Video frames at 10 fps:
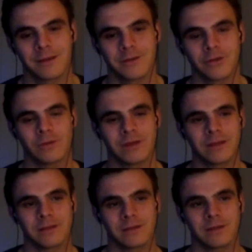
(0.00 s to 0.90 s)
Do you think
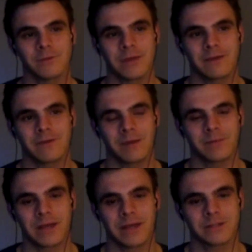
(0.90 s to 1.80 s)
that it would have
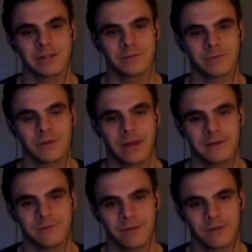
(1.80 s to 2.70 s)
application in real
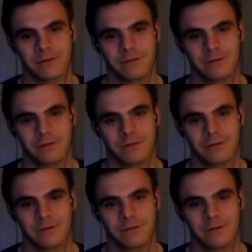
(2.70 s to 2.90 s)
life, though?